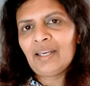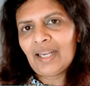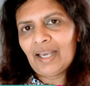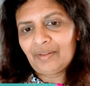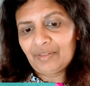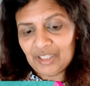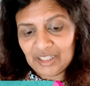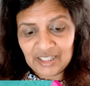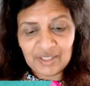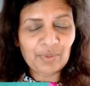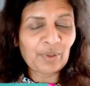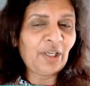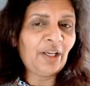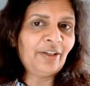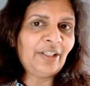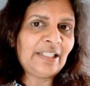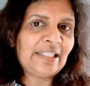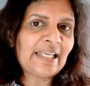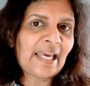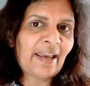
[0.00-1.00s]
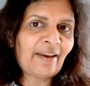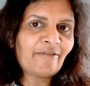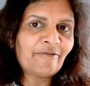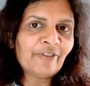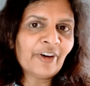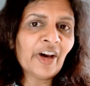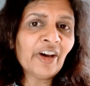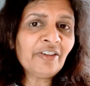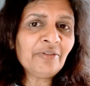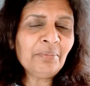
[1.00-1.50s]
Now this will only take
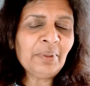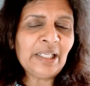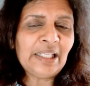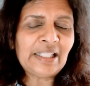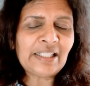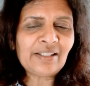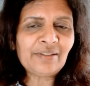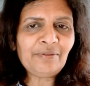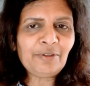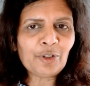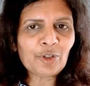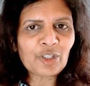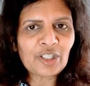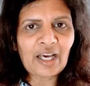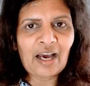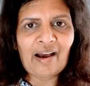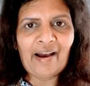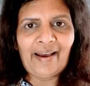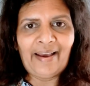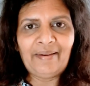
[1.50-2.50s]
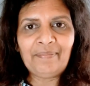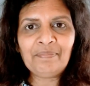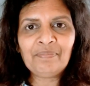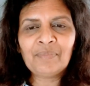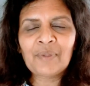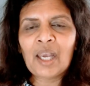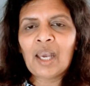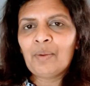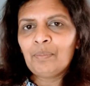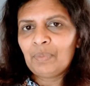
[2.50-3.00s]
5 minutes of your time,
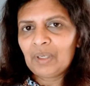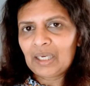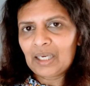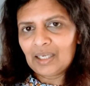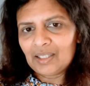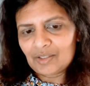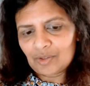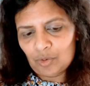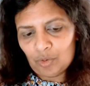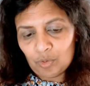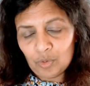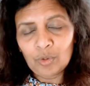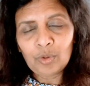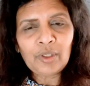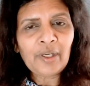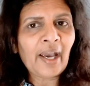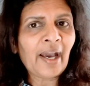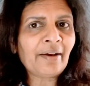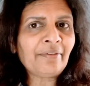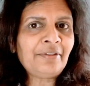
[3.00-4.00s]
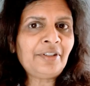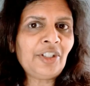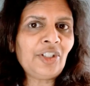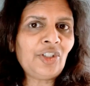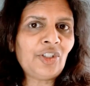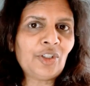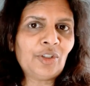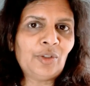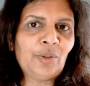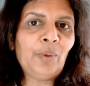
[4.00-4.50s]
because all you have to
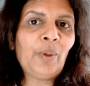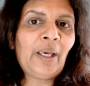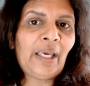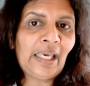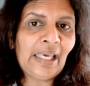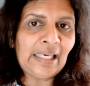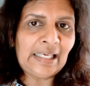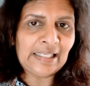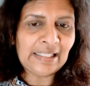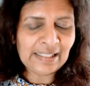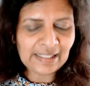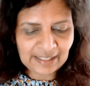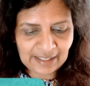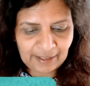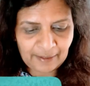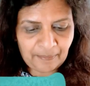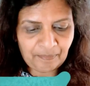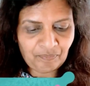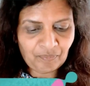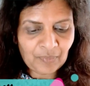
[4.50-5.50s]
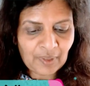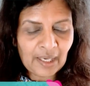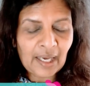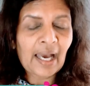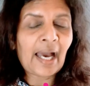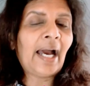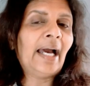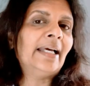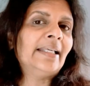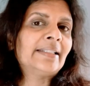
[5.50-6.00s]
do is
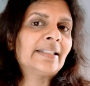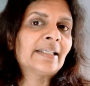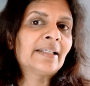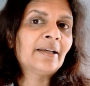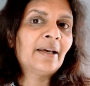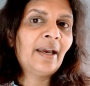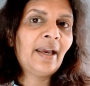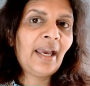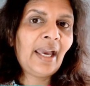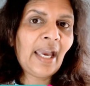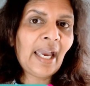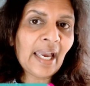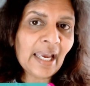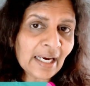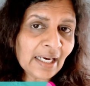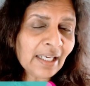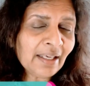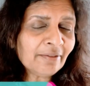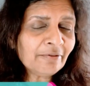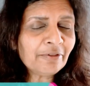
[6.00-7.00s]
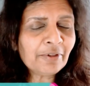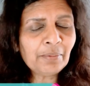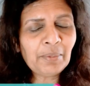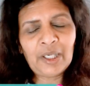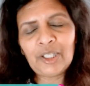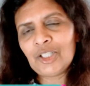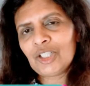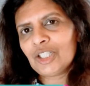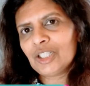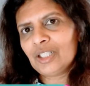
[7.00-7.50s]
add any
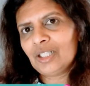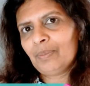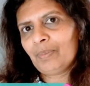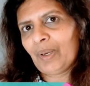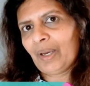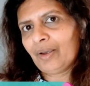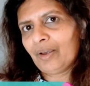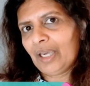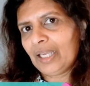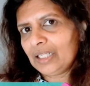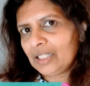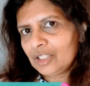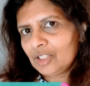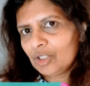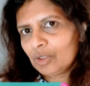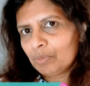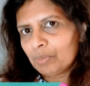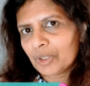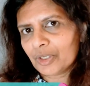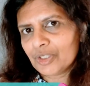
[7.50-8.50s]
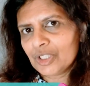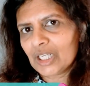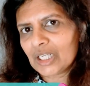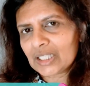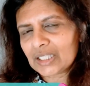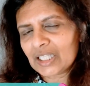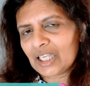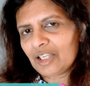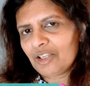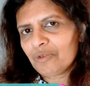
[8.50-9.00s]
information about any new
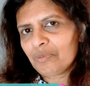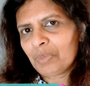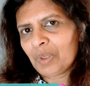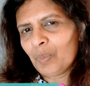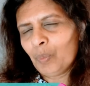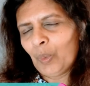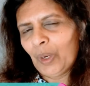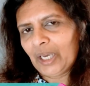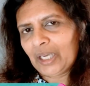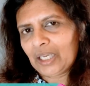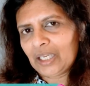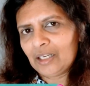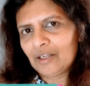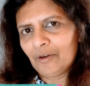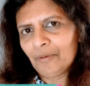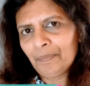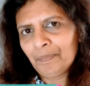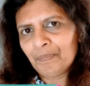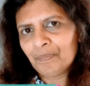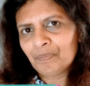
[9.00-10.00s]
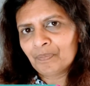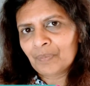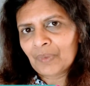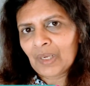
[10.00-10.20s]
projects that you've been working on